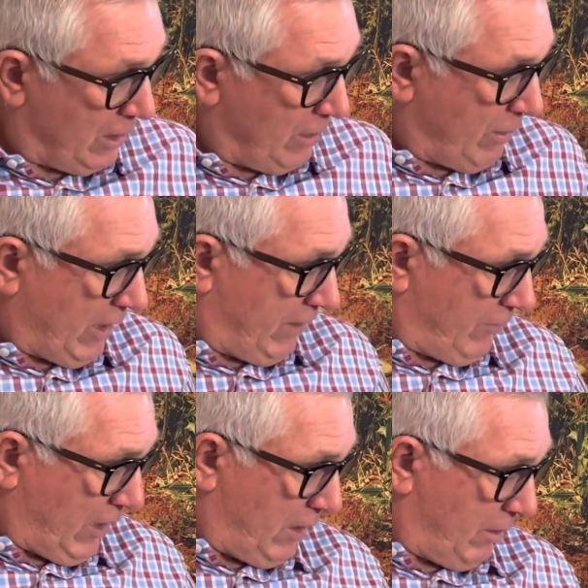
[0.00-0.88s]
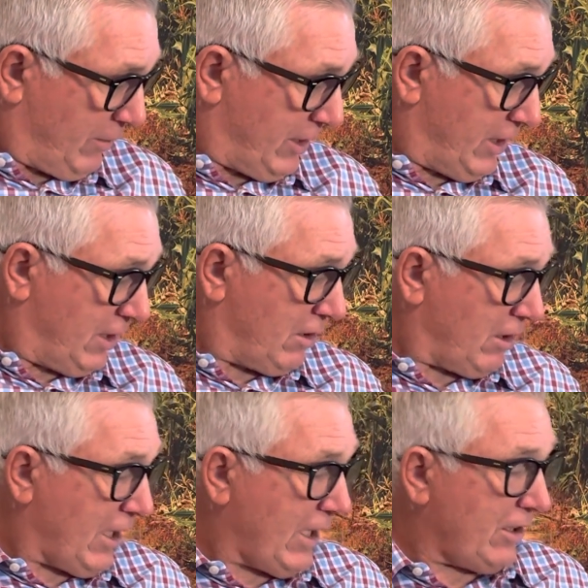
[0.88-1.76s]
by environment
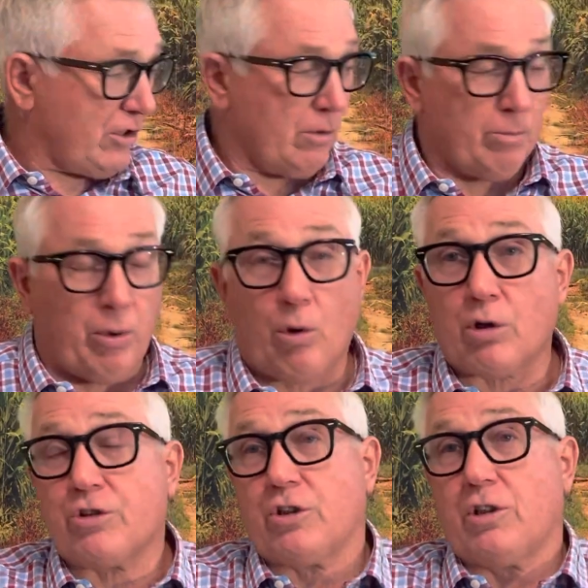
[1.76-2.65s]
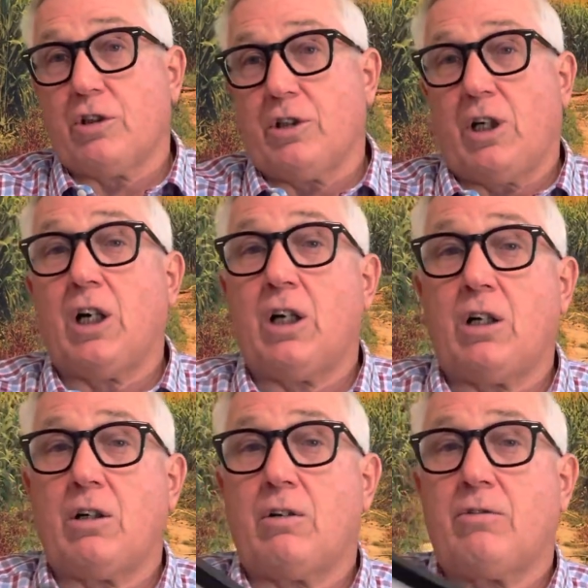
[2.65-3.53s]
interaction portion
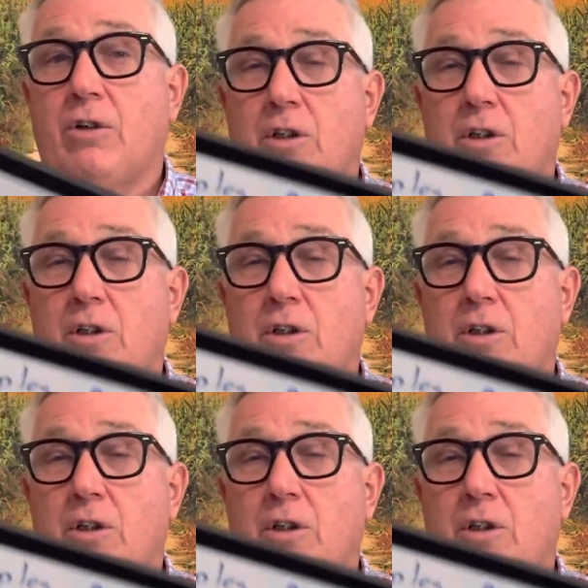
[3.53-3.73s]
of